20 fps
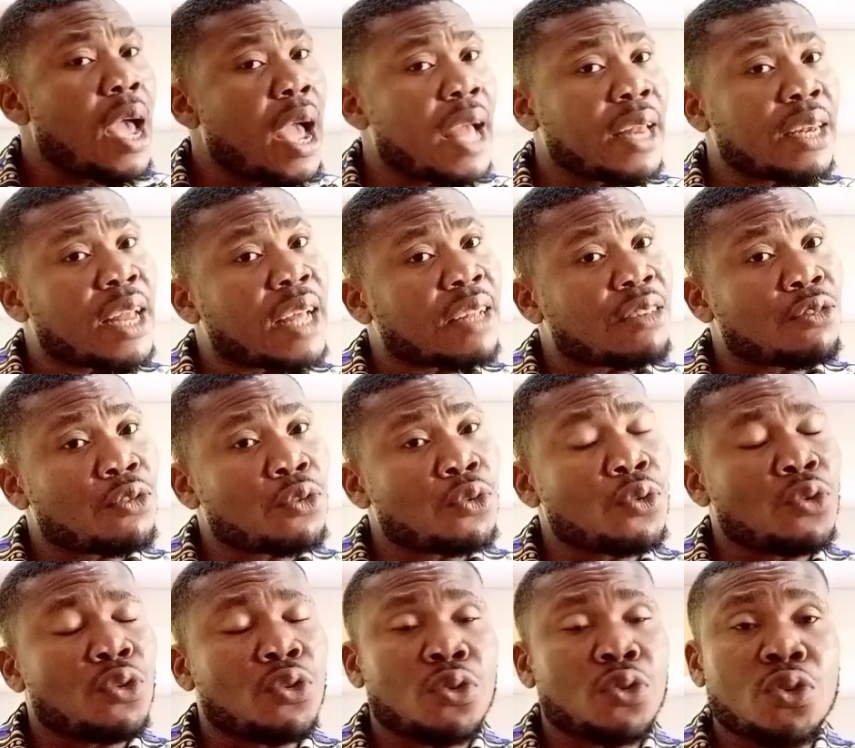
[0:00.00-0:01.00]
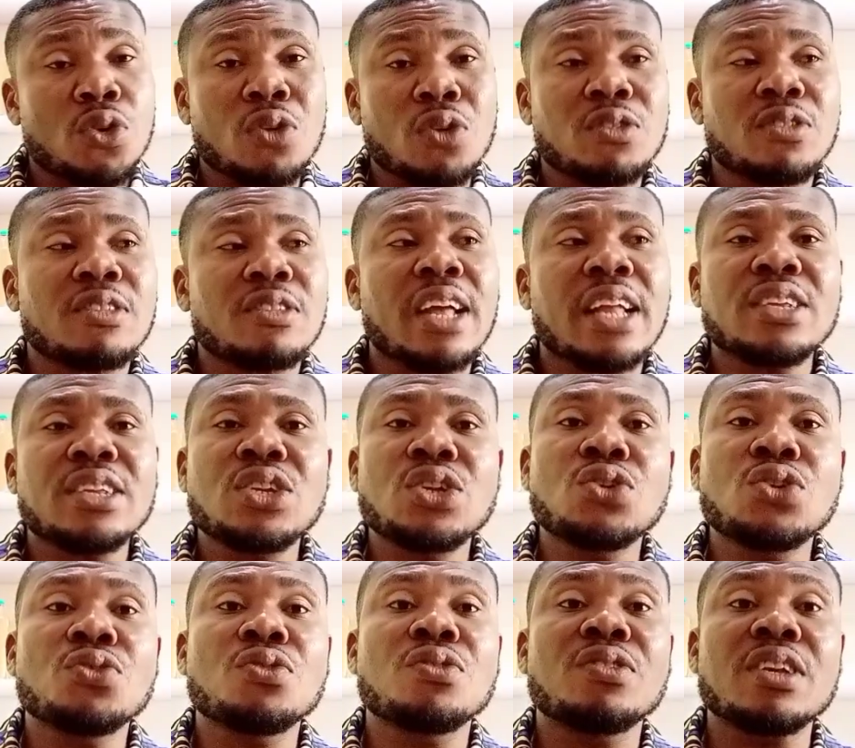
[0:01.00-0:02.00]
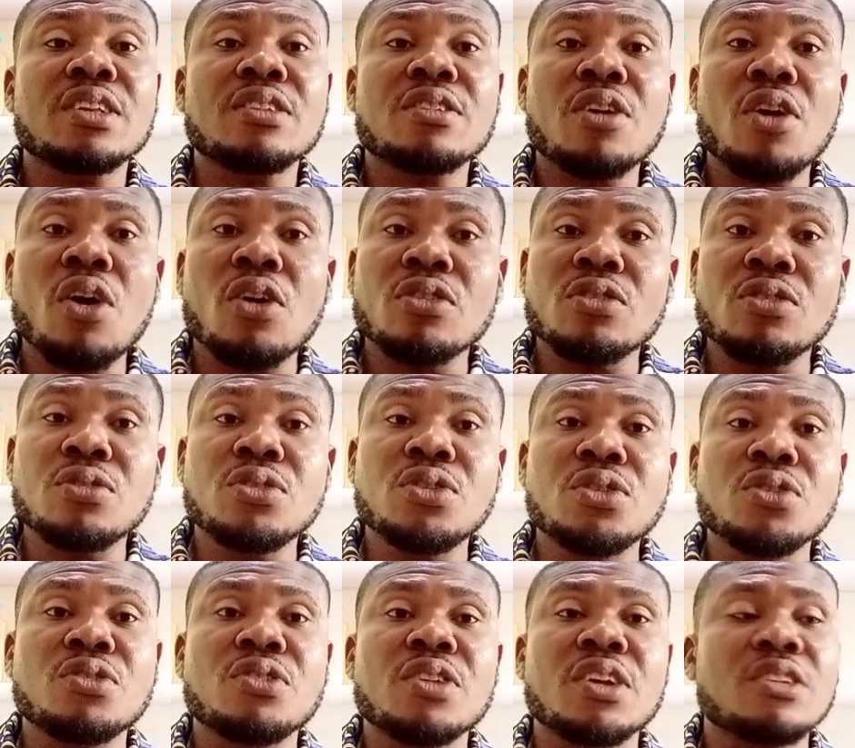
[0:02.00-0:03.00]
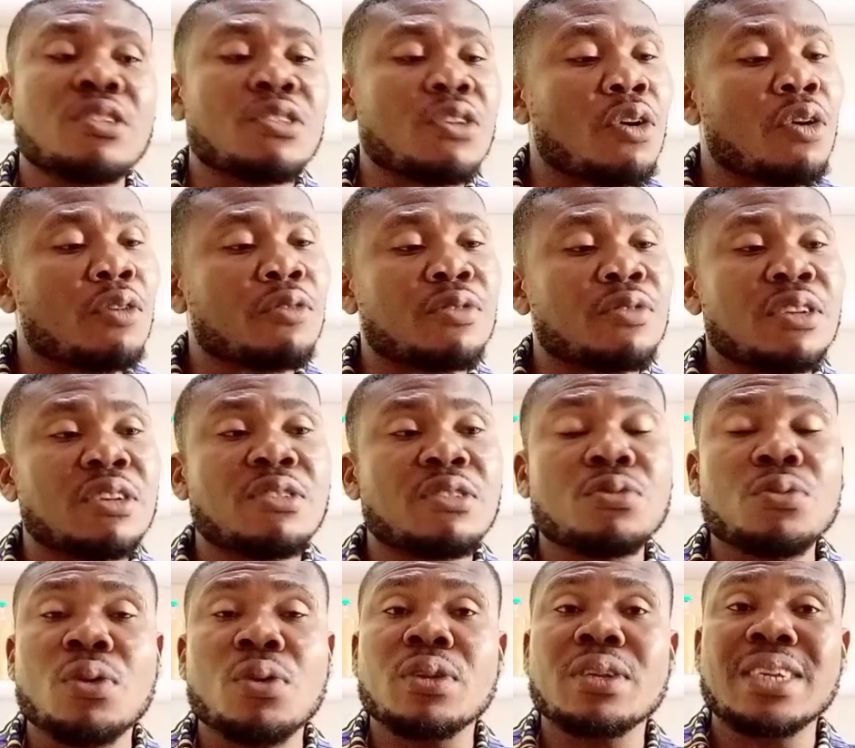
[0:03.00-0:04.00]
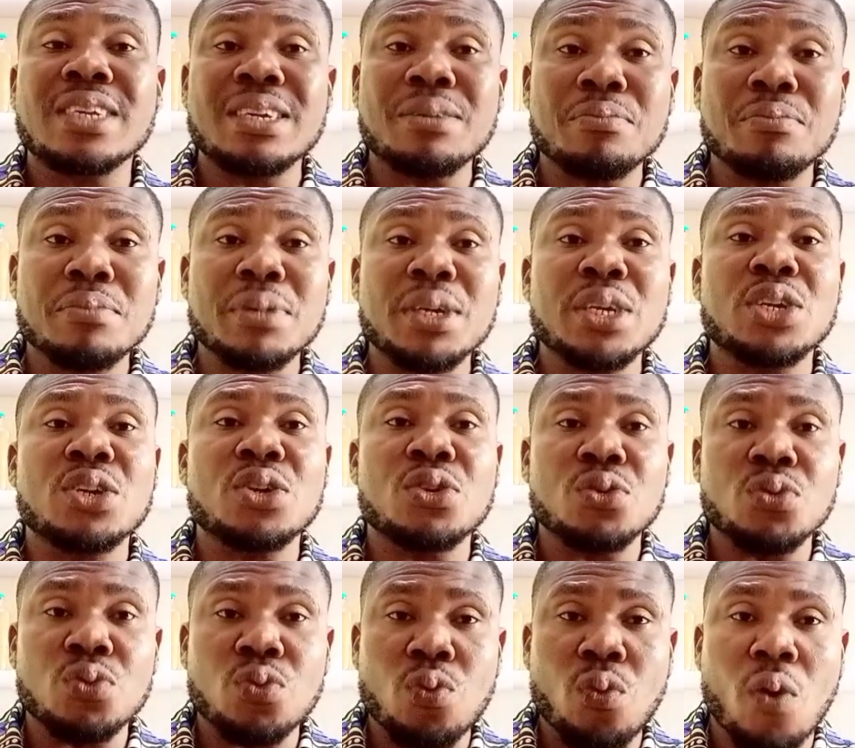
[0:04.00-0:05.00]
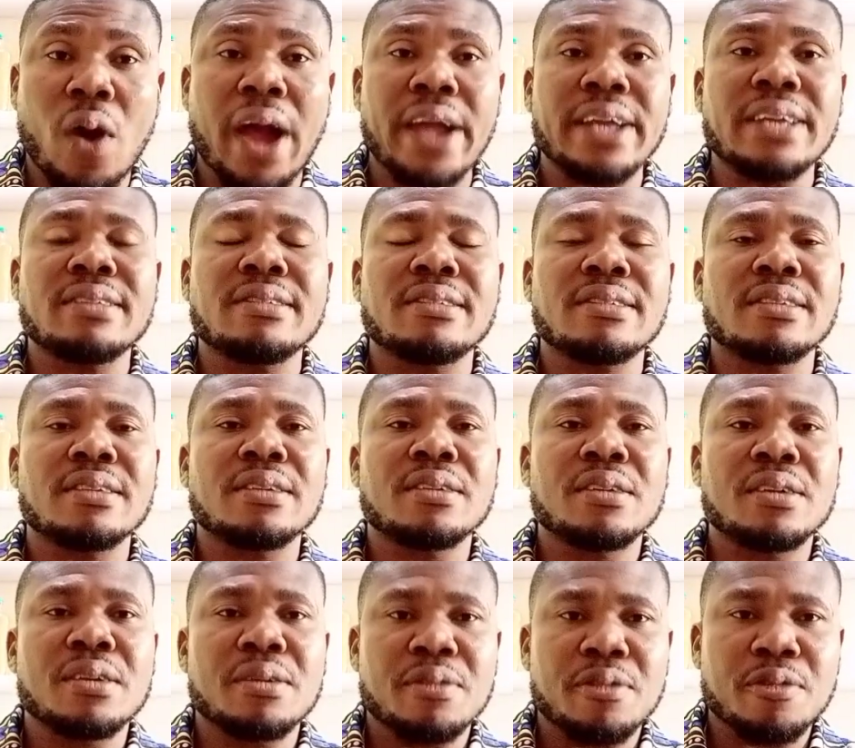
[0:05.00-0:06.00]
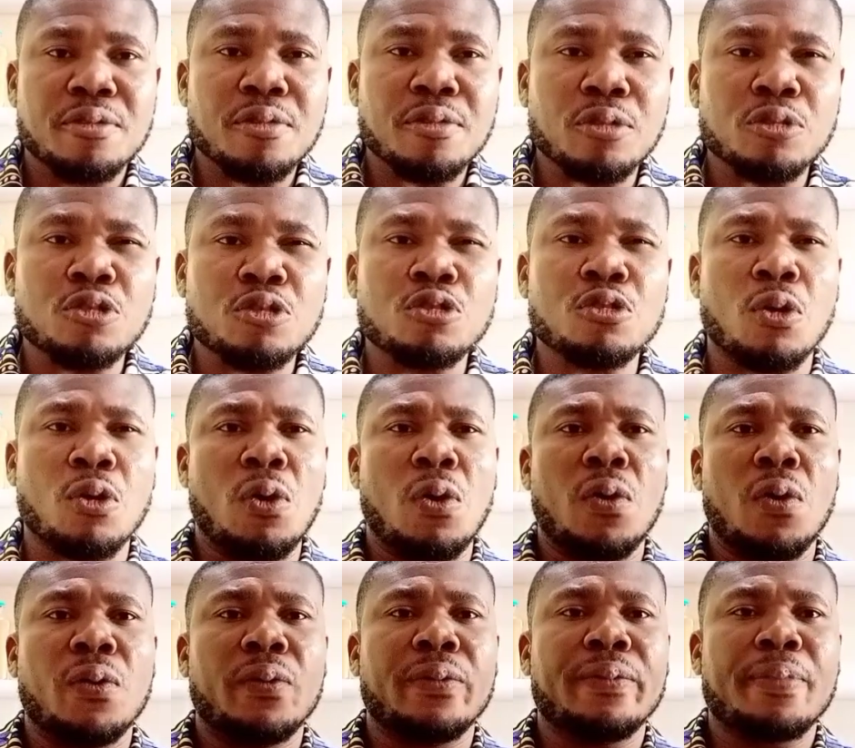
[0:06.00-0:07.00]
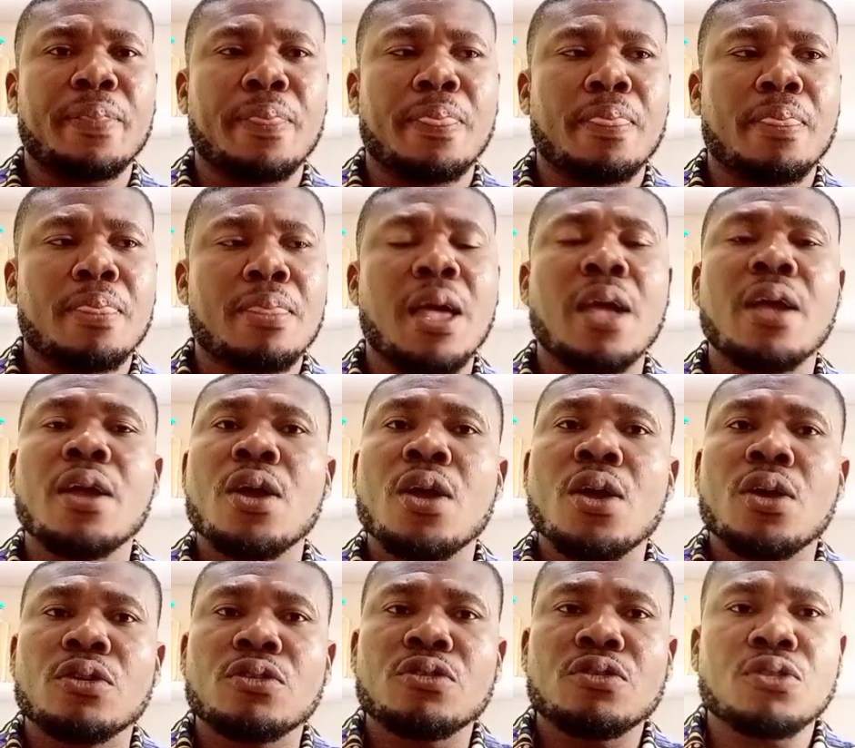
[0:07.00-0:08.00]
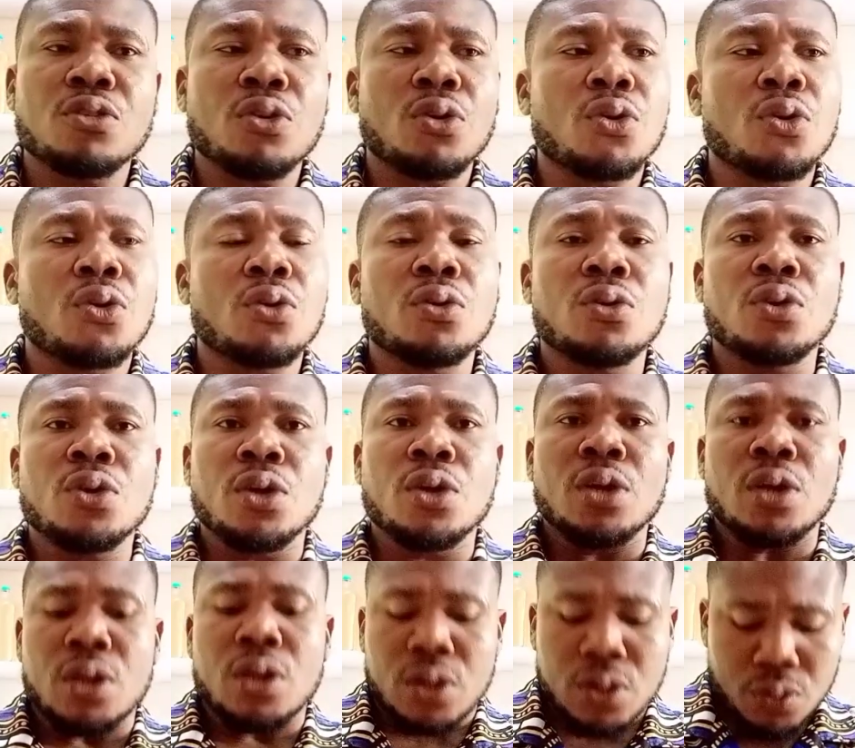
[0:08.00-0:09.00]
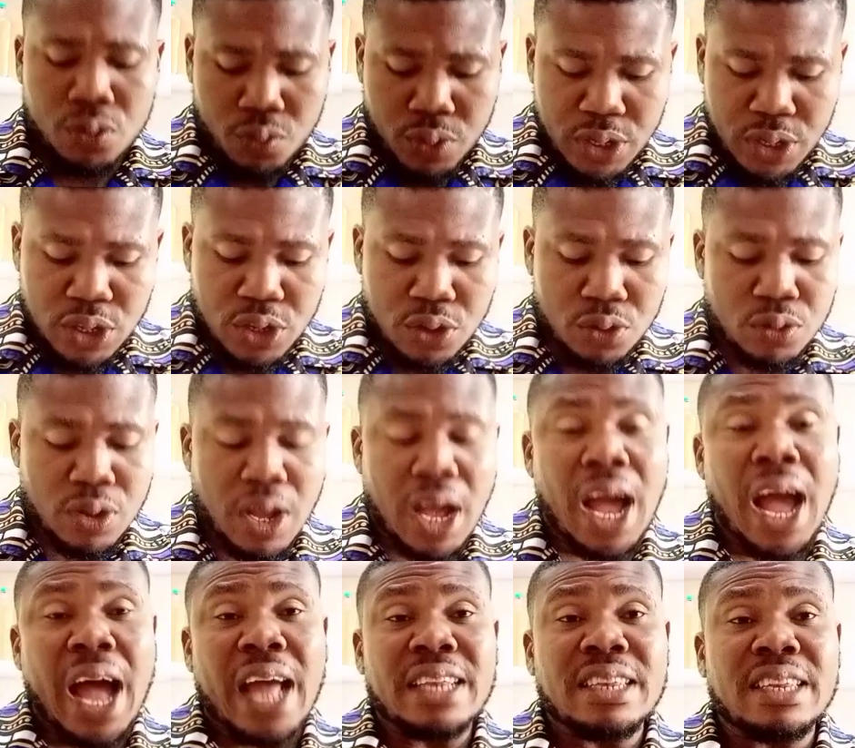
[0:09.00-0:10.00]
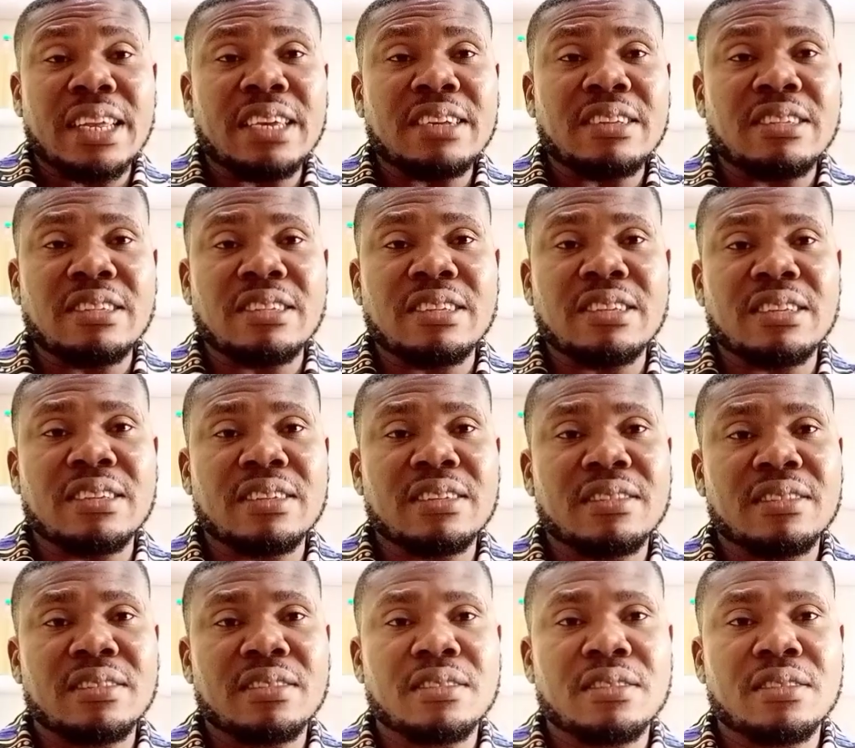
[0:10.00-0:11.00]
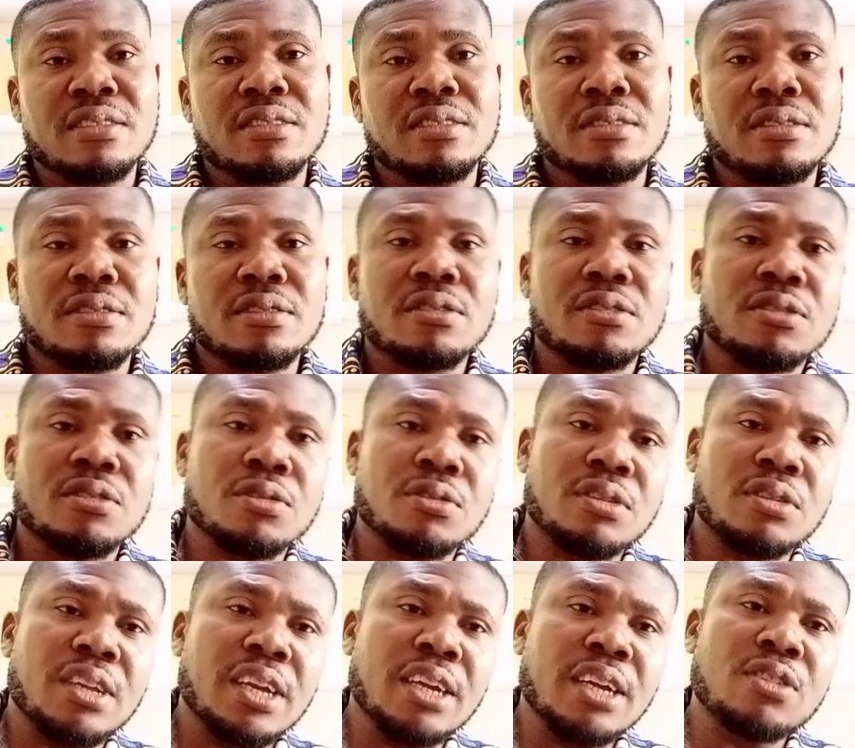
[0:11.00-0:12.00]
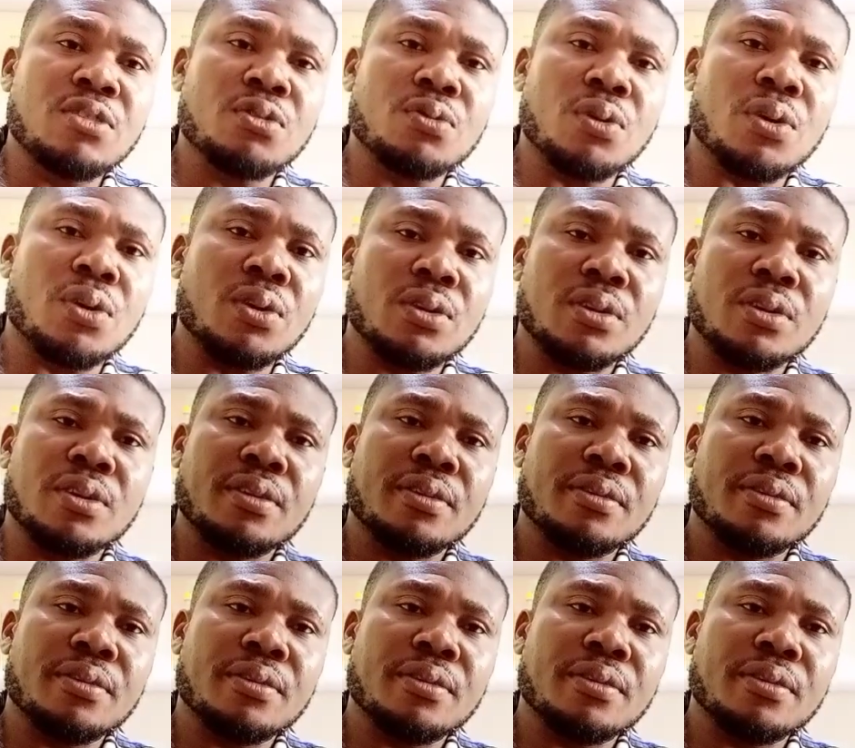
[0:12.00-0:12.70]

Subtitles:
And I told you, constant usage of this one can make you white for sure. So when you add this to this one,